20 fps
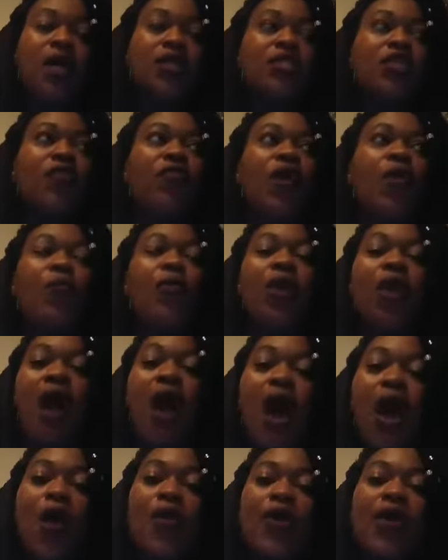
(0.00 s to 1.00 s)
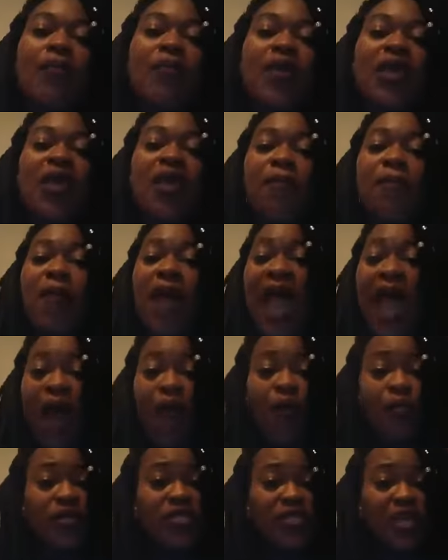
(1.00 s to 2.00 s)
so that we all can be
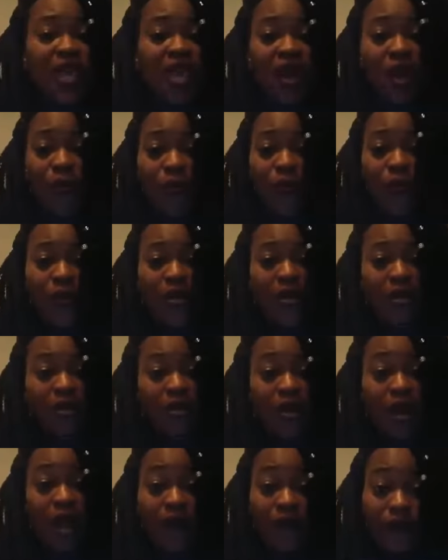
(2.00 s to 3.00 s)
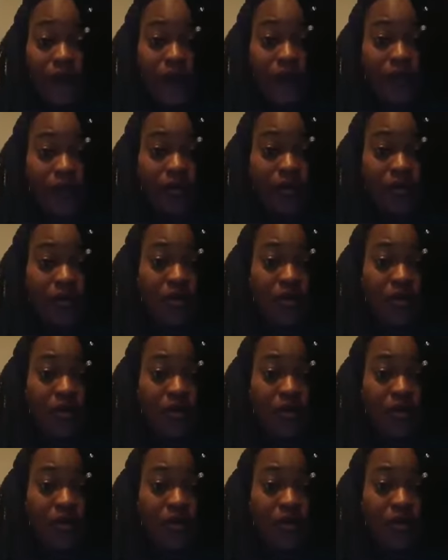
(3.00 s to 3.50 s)
empowered to help one another.